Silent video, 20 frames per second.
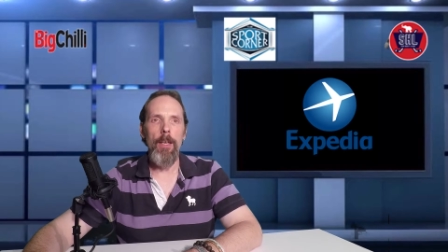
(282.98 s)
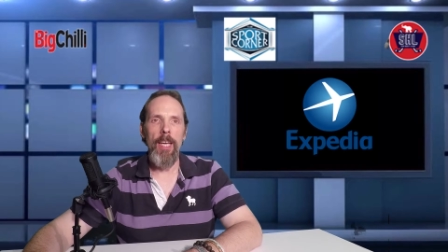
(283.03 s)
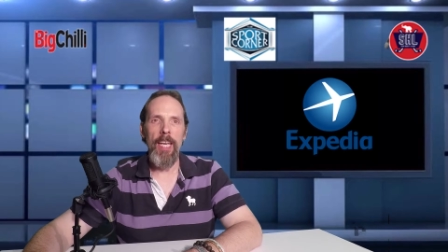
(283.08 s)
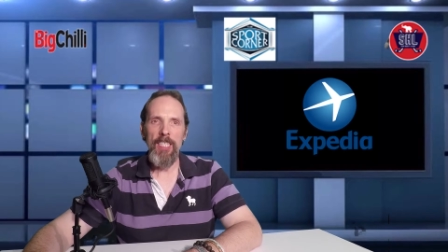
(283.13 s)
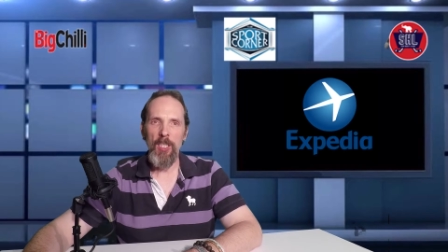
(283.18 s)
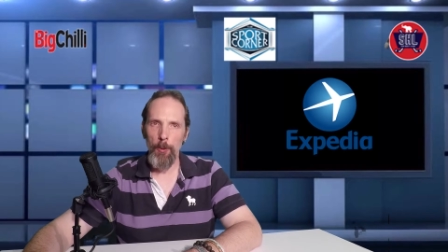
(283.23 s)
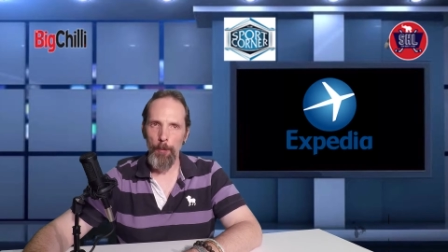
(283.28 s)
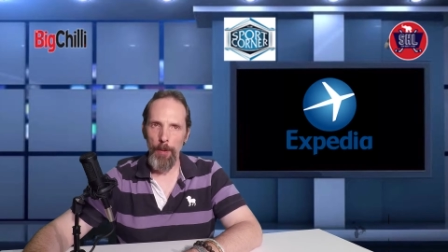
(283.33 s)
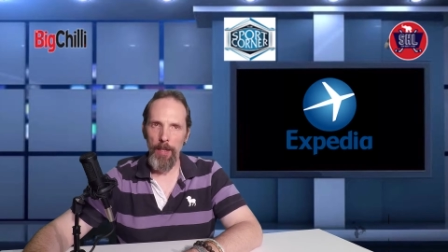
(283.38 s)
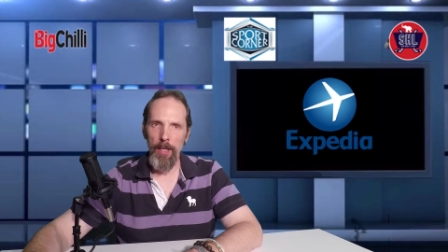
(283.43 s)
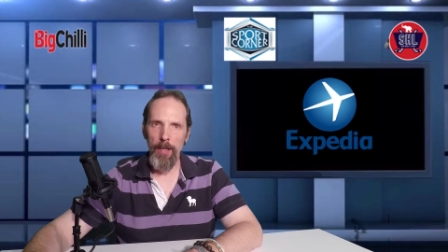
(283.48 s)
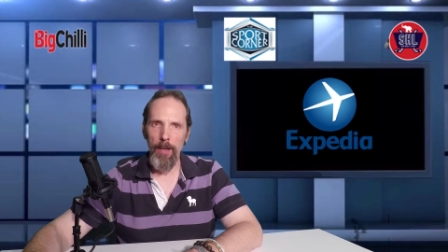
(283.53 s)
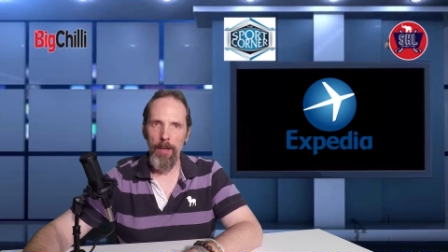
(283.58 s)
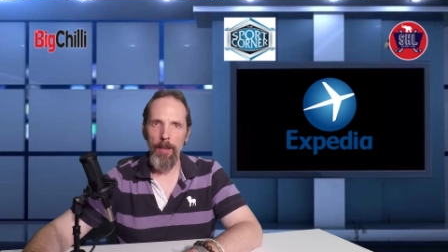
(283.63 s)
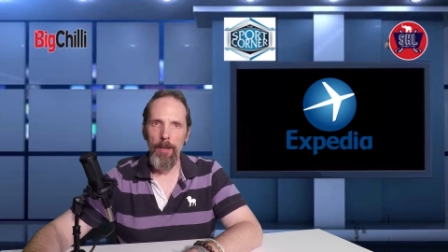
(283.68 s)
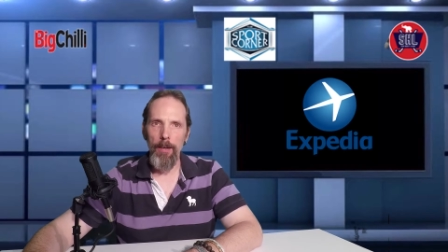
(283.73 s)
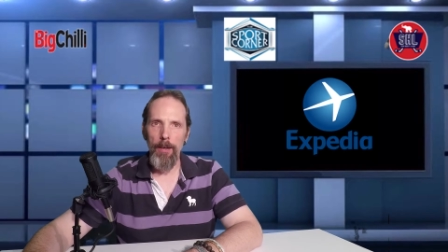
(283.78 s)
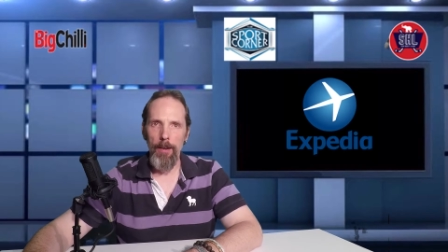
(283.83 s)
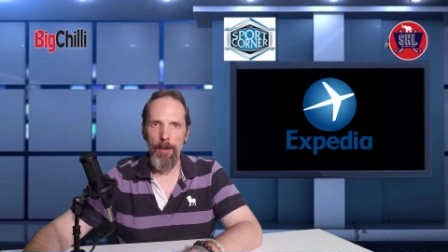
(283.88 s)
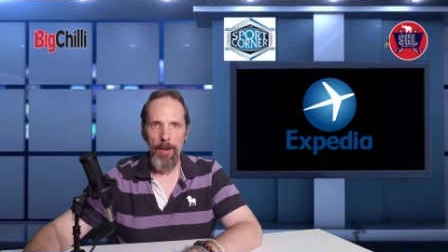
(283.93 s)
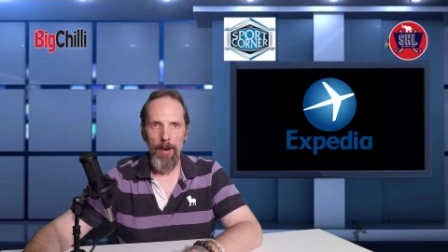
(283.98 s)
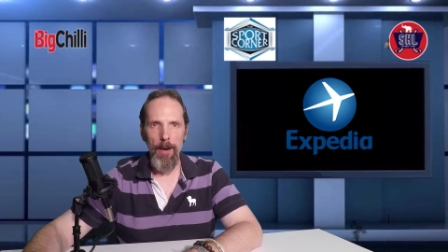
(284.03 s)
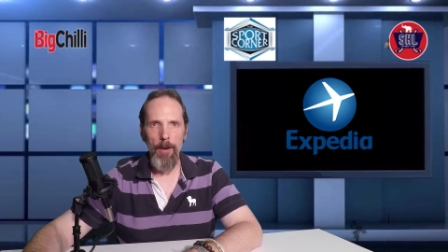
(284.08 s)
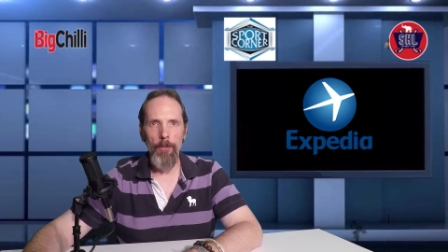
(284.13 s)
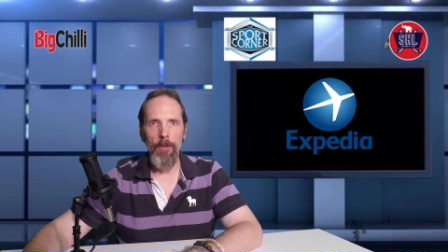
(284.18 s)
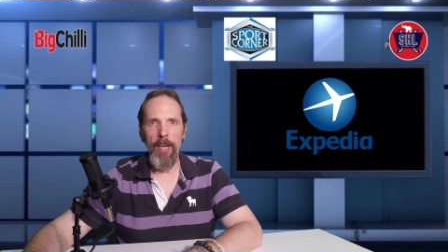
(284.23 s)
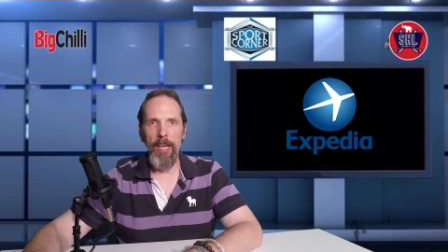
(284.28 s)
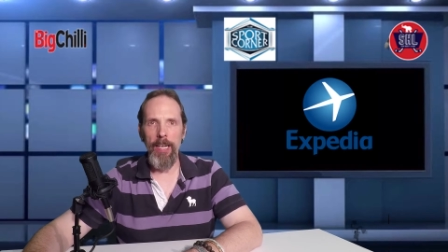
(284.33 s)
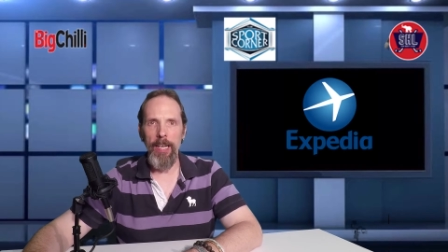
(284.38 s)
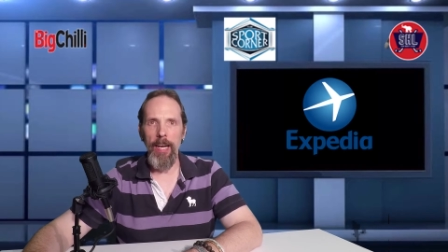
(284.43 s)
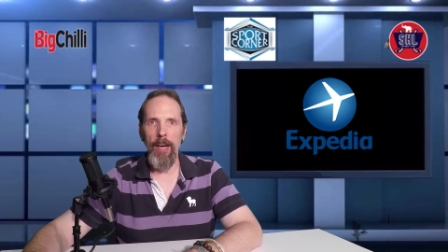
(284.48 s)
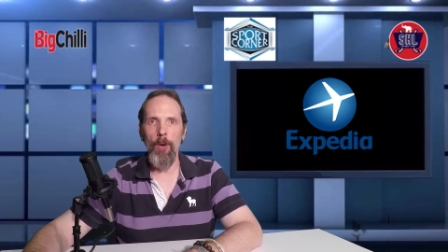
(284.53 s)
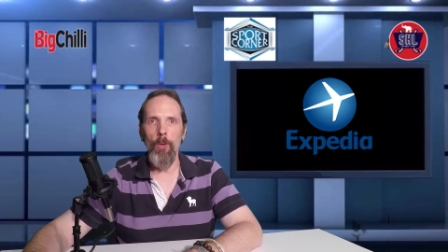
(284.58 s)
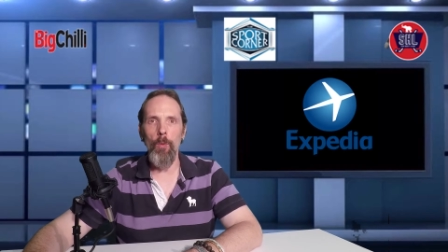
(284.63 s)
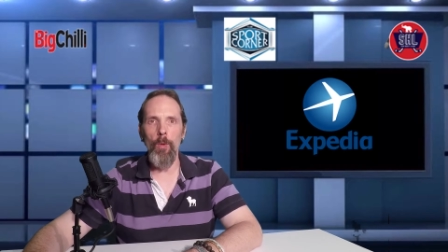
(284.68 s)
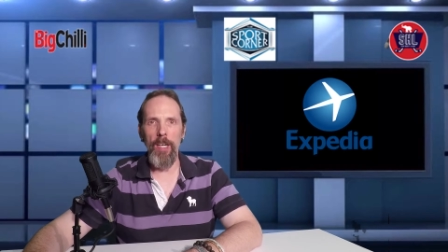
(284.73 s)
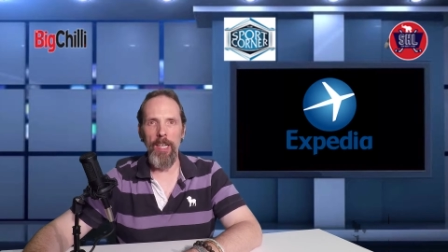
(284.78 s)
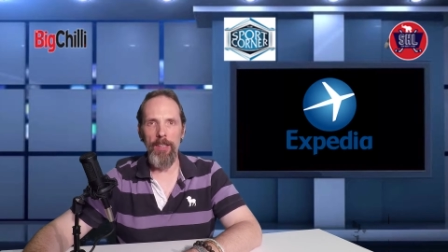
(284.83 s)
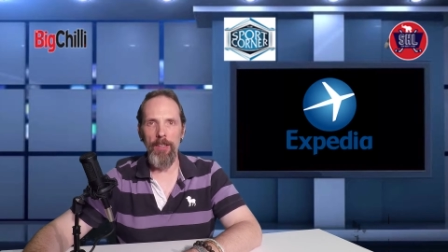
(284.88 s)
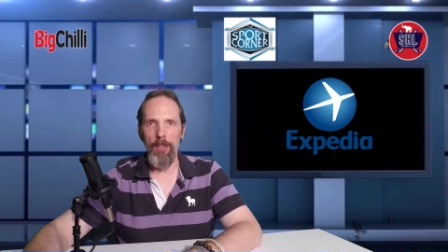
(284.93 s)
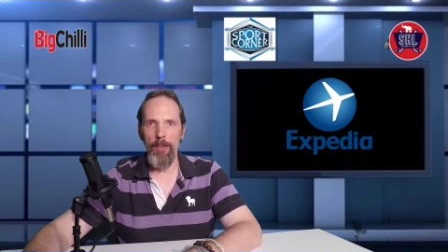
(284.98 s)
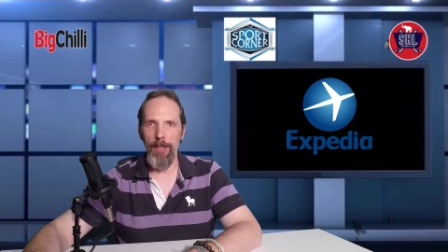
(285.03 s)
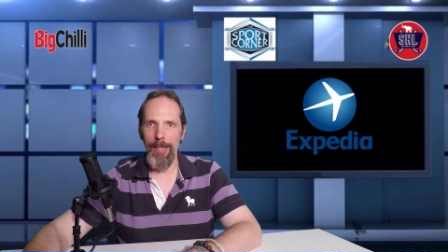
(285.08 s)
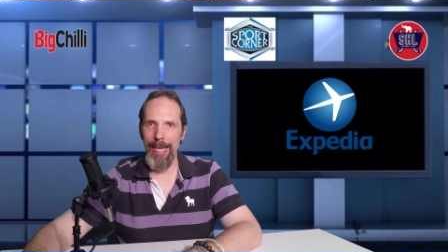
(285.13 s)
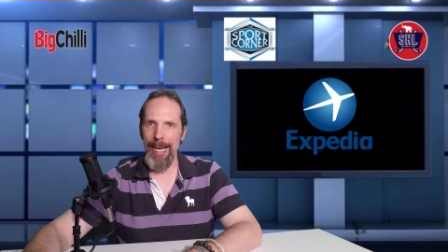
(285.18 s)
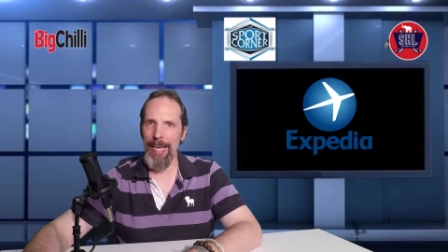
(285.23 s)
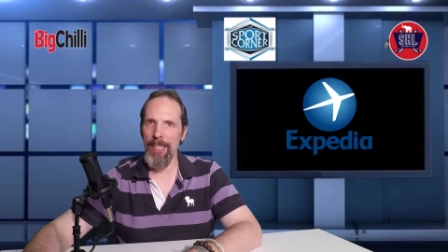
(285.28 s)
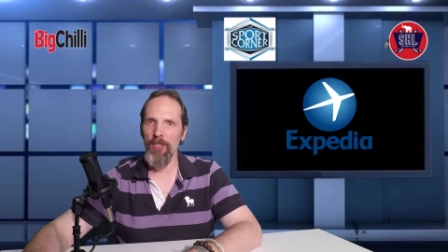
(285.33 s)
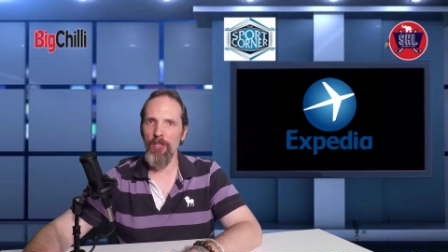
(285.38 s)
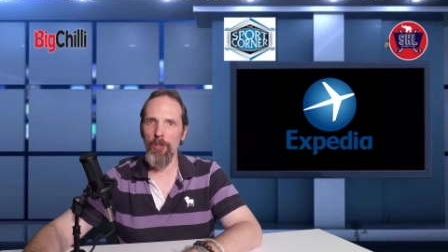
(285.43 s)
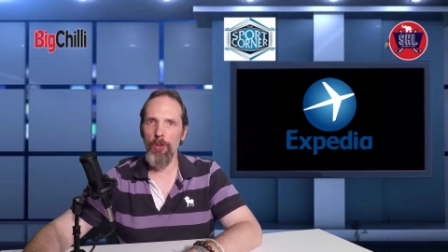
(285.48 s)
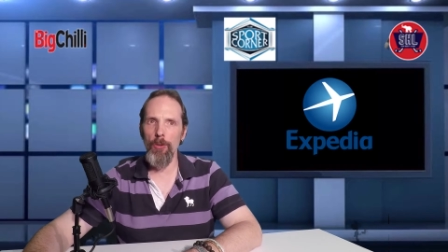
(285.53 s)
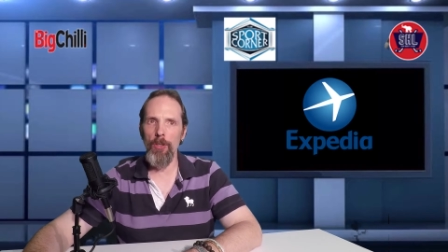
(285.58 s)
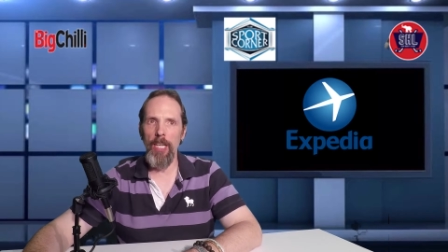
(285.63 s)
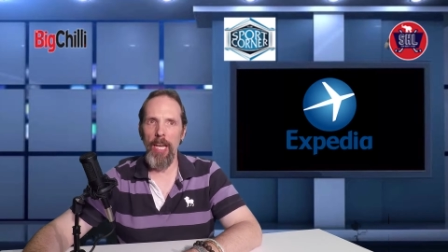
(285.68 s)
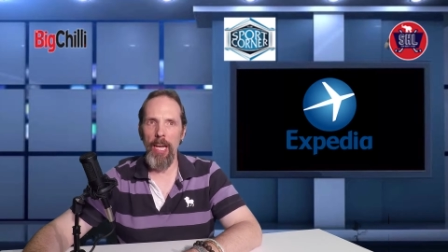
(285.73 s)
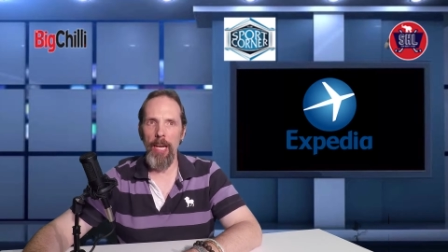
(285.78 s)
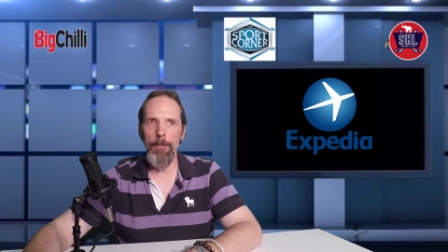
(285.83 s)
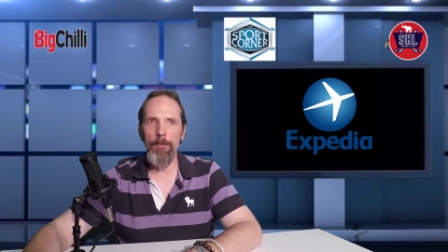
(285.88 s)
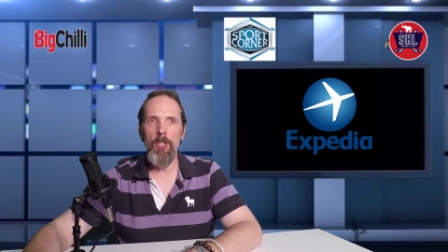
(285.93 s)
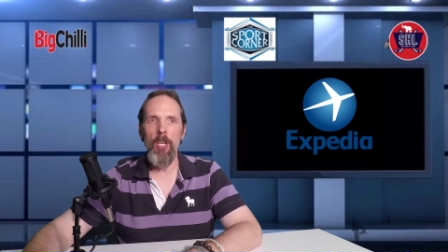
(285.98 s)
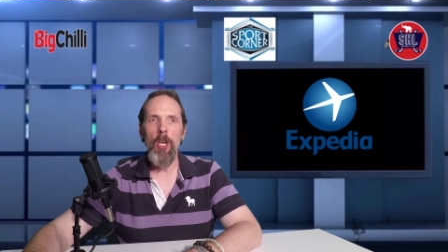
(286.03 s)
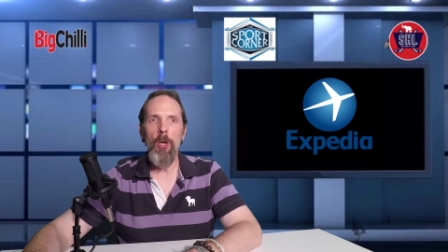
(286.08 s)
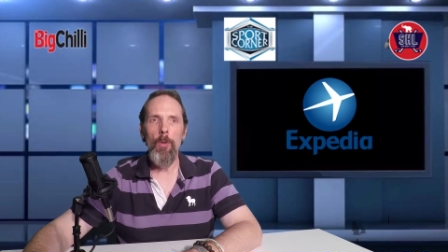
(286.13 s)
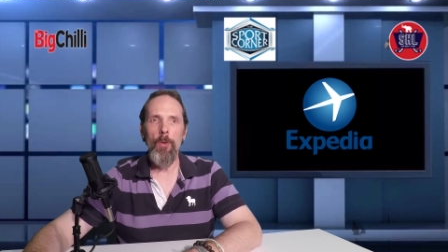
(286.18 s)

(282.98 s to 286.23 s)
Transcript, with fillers: Expedia are hot right now, winning their last 2 games